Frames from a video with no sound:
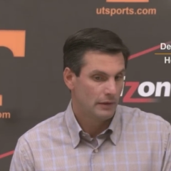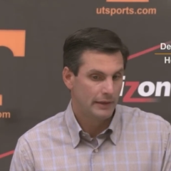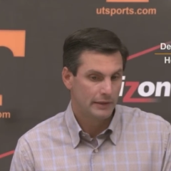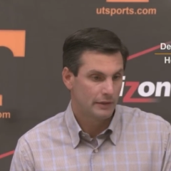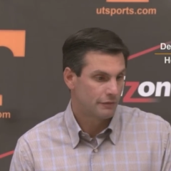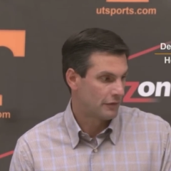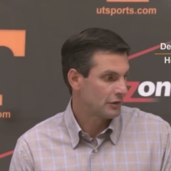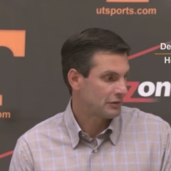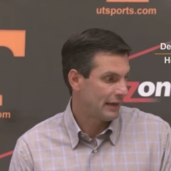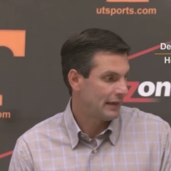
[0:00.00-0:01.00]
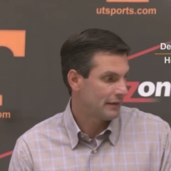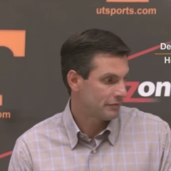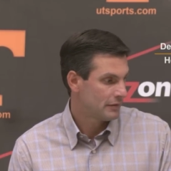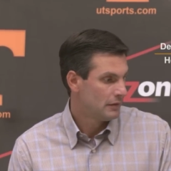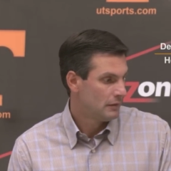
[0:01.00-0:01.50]
And in the first half,
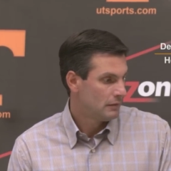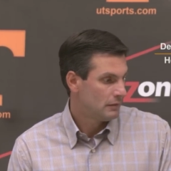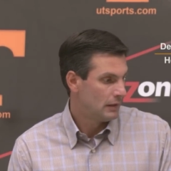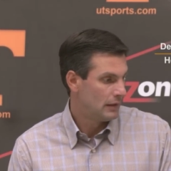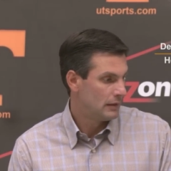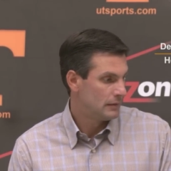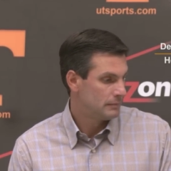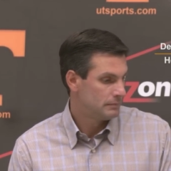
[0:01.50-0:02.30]
uh,